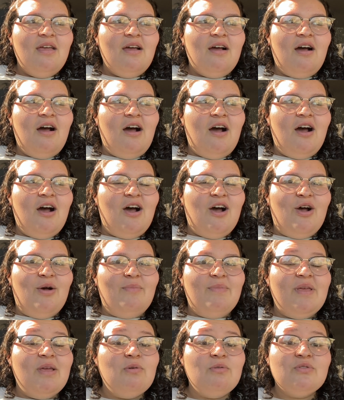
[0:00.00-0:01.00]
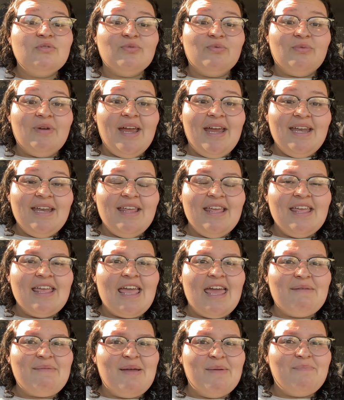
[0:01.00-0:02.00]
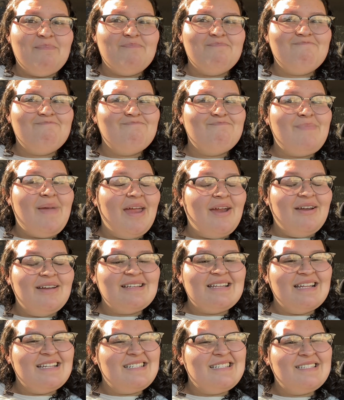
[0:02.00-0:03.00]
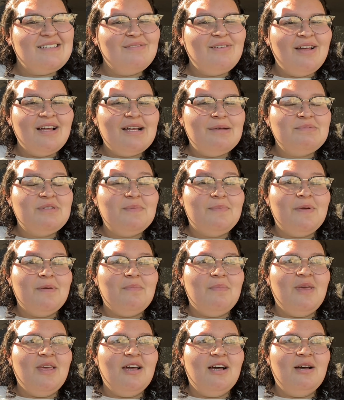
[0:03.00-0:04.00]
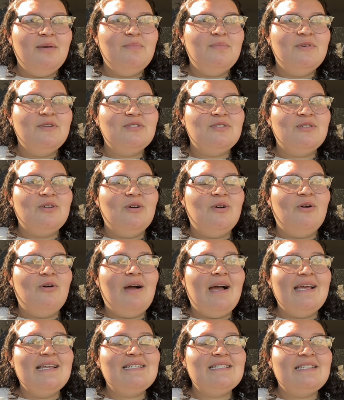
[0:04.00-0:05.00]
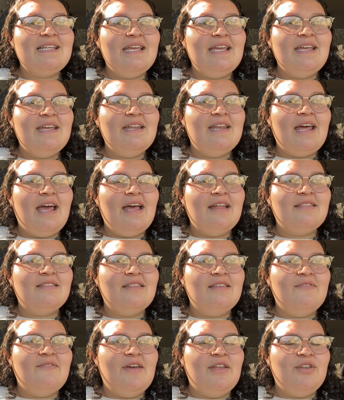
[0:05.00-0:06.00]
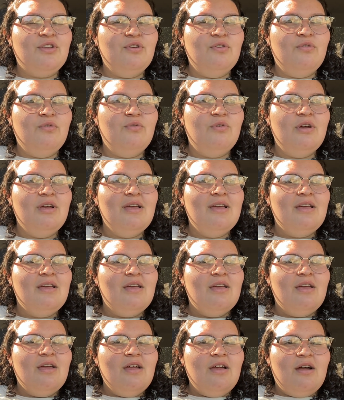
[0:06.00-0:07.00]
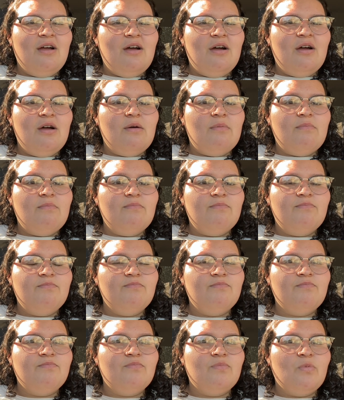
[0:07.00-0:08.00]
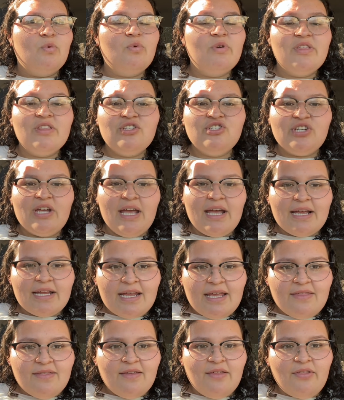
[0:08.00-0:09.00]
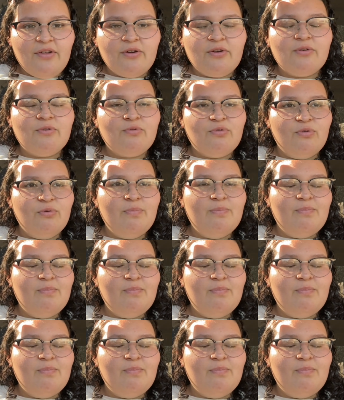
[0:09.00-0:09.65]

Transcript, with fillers: um, it was raining and my parents had still not come to pick me up, so I stayed at the venue um, with Jack and the other crew